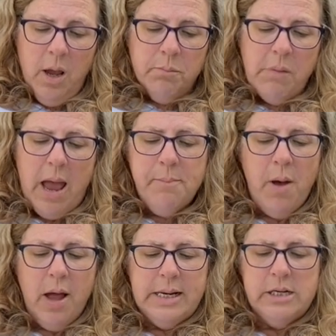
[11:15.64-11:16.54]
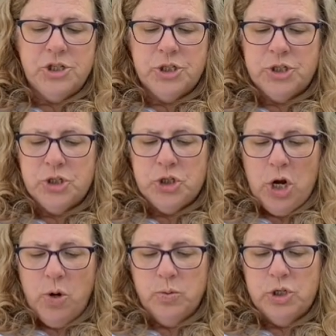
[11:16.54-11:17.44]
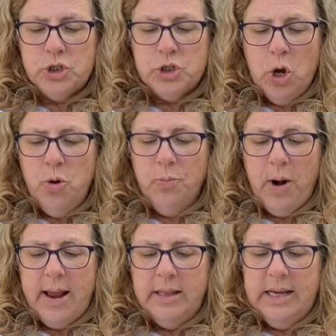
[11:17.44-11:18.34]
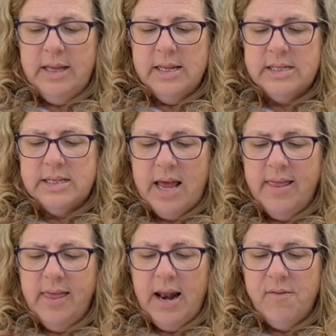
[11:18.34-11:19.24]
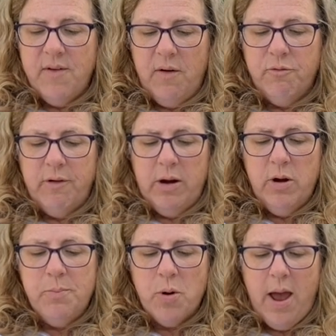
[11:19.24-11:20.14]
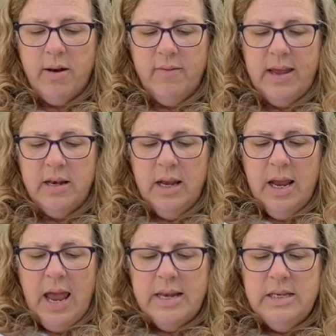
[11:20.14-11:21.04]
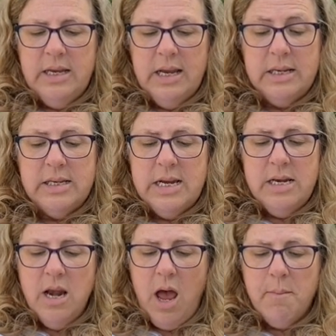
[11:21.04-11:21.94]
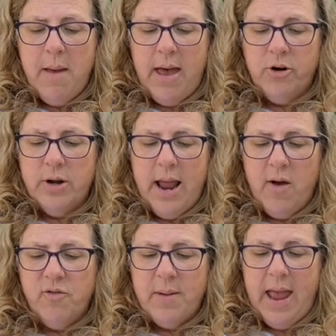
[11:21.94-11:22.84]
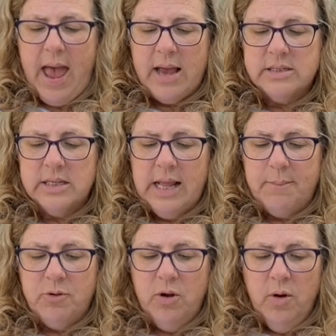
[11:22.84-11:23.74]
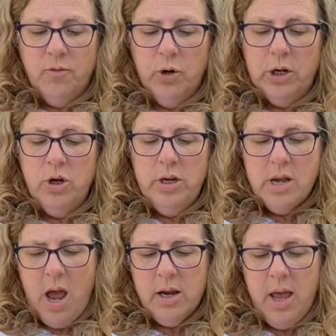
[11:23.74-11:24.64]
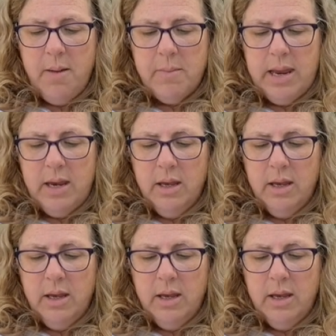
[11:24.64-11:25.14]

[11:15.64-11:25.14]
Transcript: My body shone so brightly in the sun that I felt very proud of it, and did not matter now if my axe slipped, for it could not cut me.